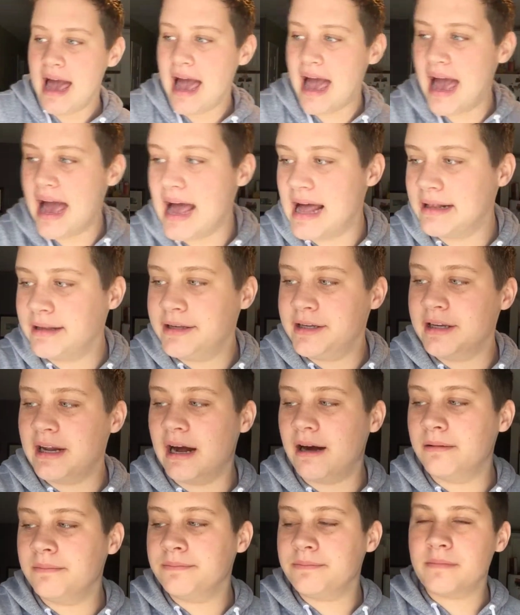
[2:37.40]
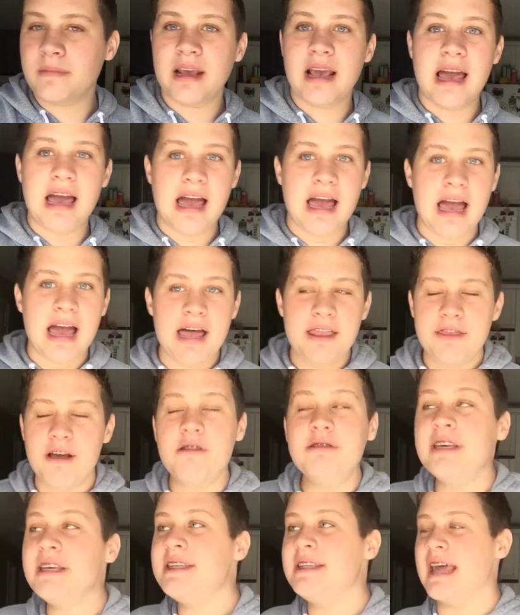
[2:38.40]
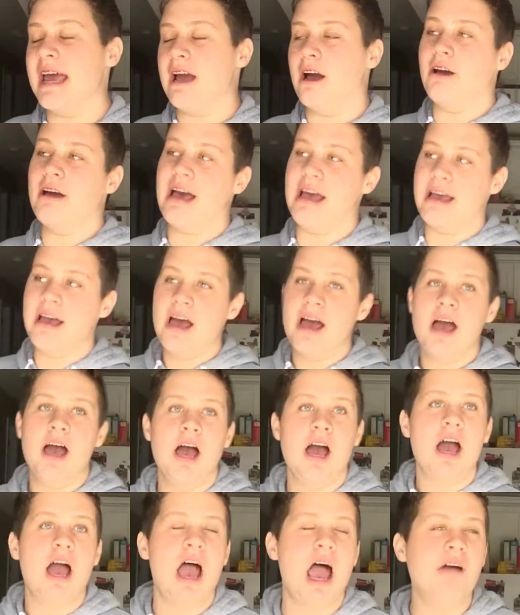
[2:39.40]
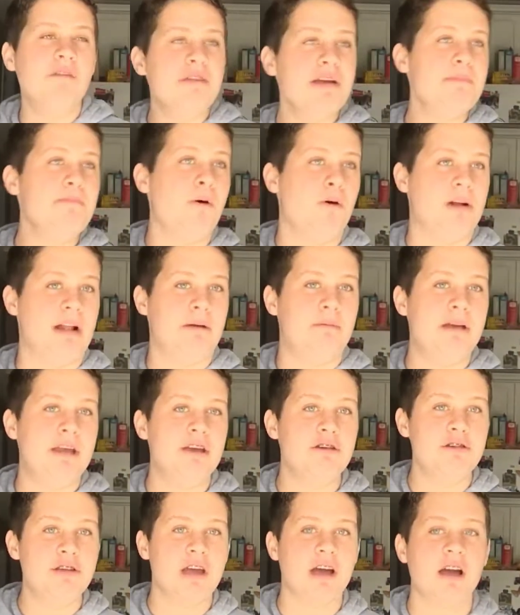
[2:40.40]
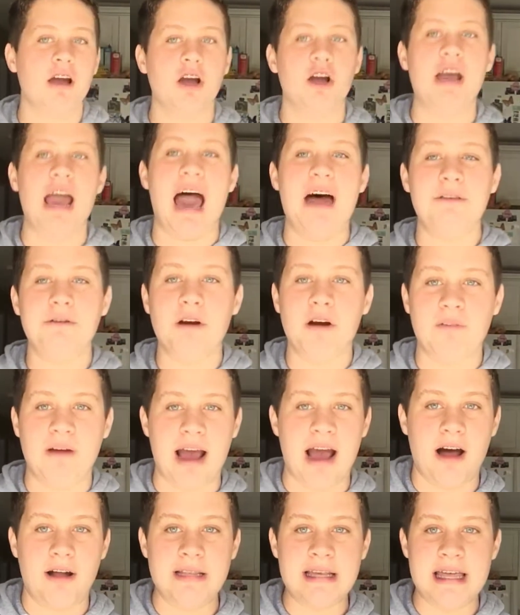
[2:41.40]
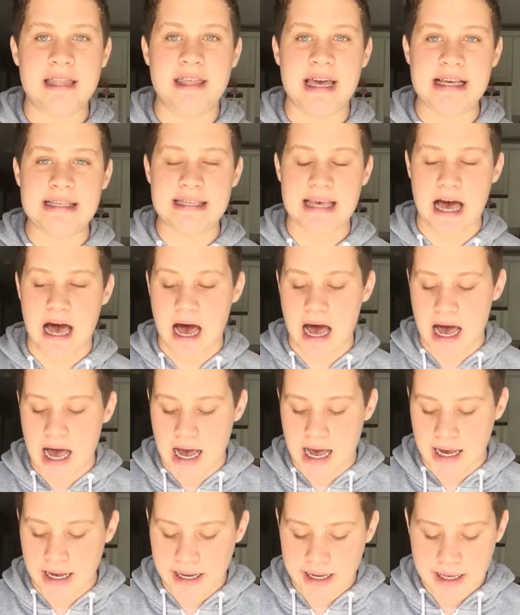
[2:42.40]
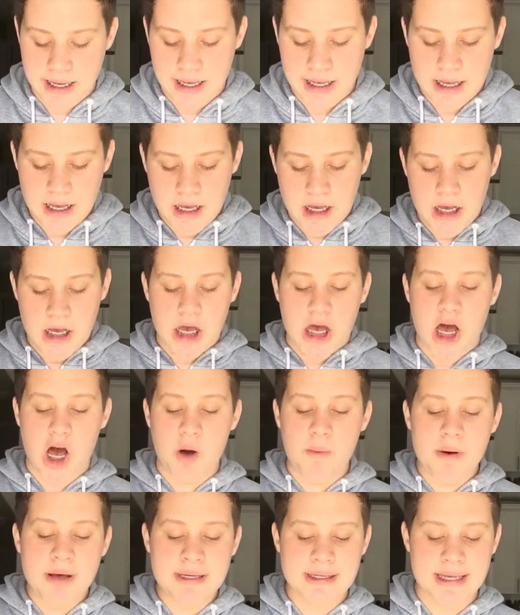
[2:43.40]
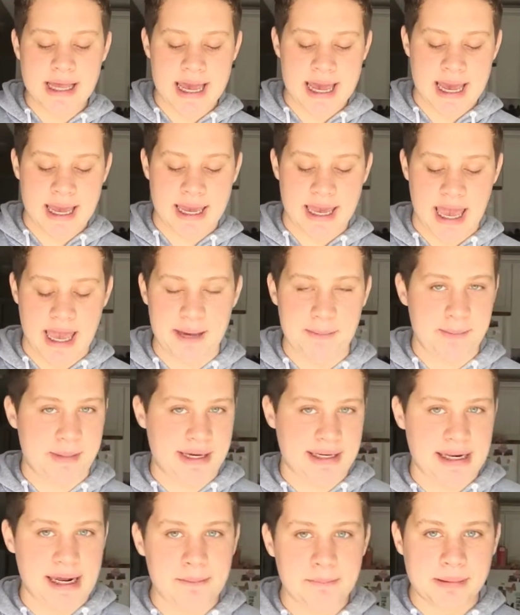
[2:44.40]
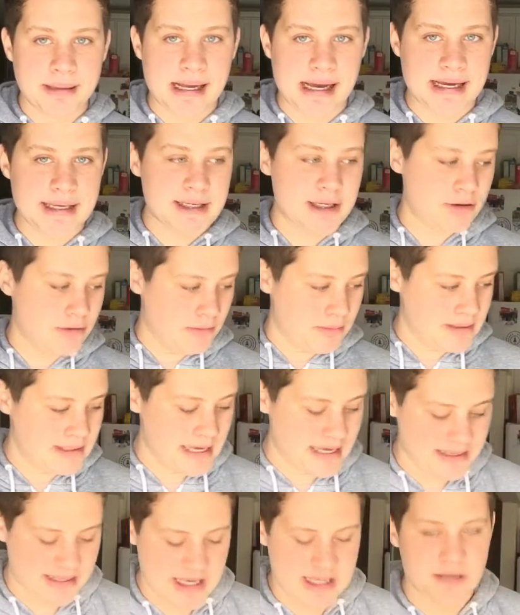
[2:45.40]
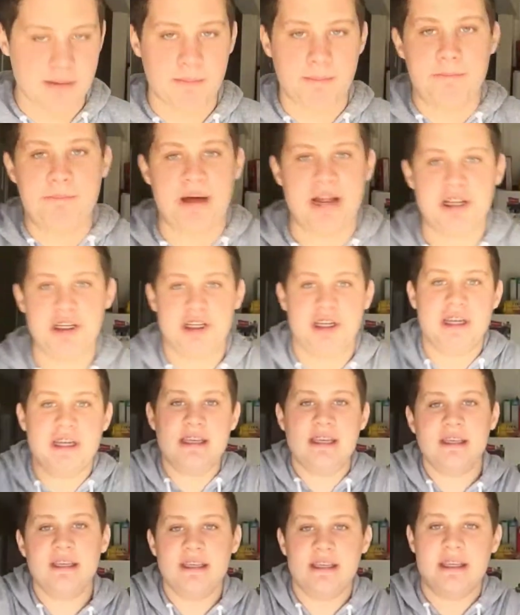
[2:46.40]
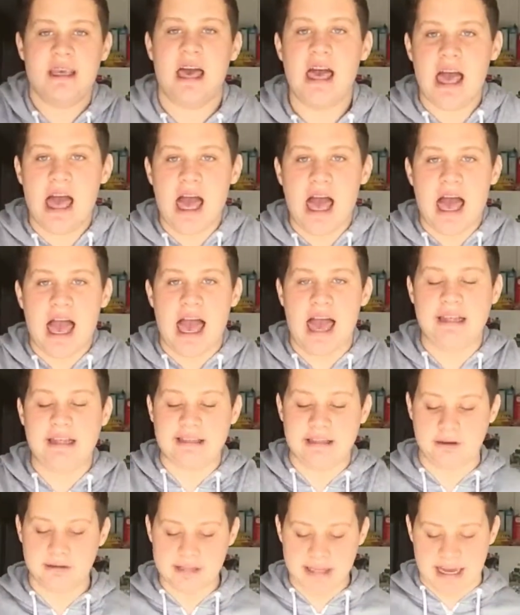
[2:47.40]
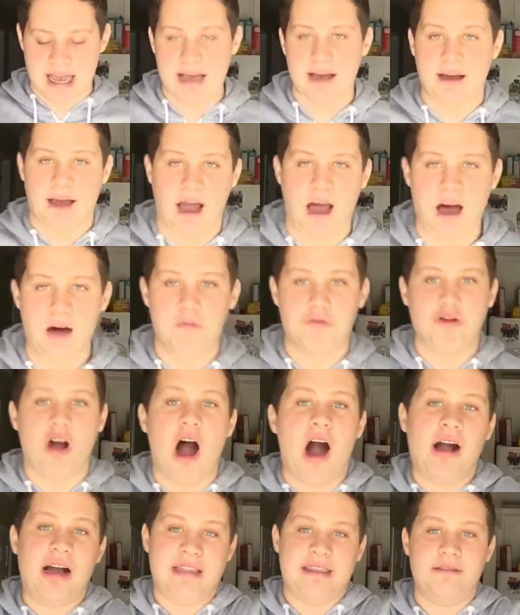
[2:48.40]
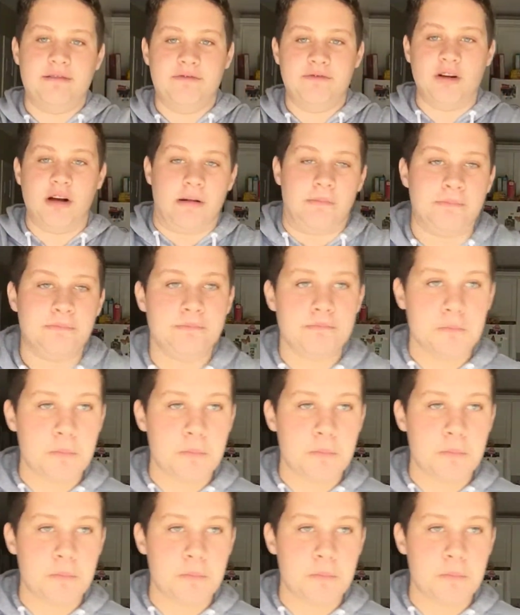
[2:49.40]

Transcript: And, you know, there's this thing, okay, every morning we used to gather around this, almost like a meeting place, so it was like these benches, and then there was like a rock at the front.